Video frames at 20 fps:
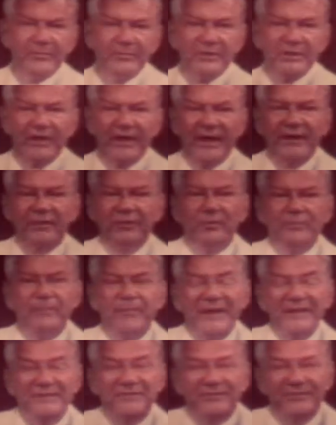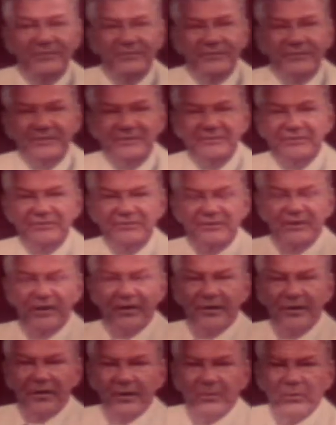The mechanical monster that
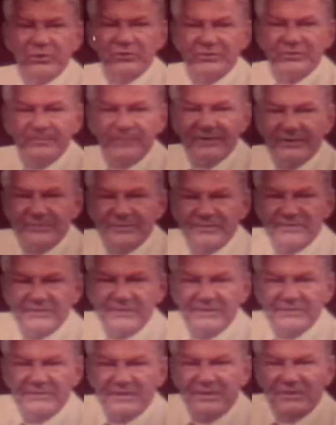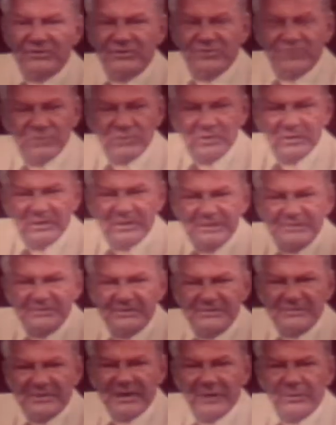starred in the motion picture sensation
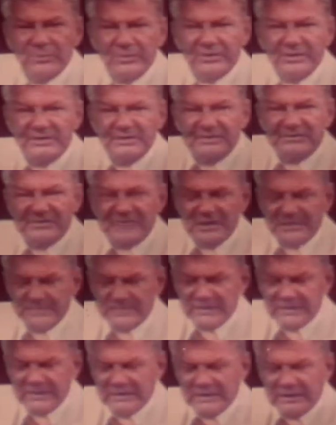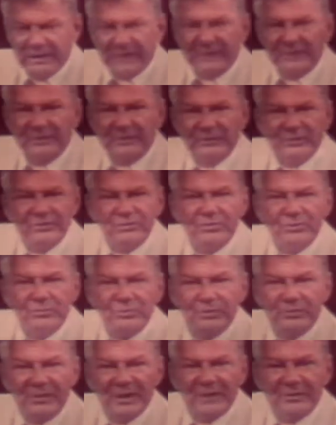Jaws is now earning his keep in a
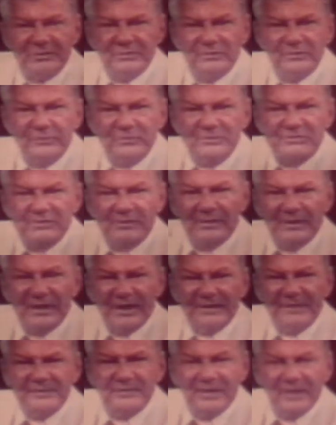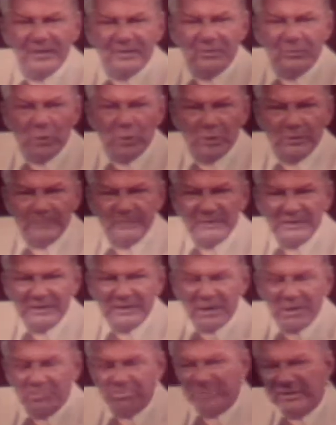lagoon on Universal Lot at Hollywood.
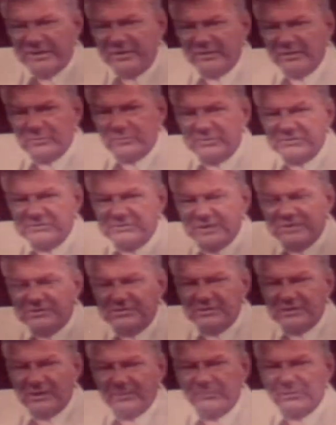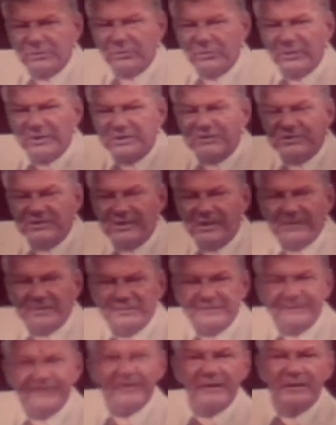A painter was touching up the great
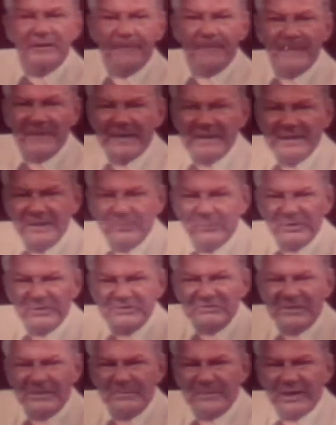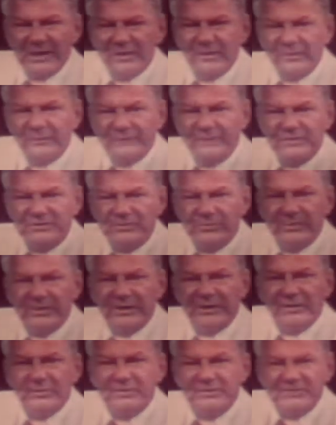shark's fin when somehow the fish went
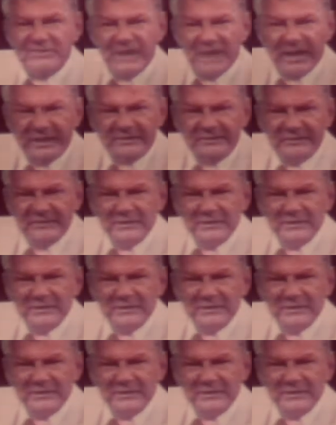into his act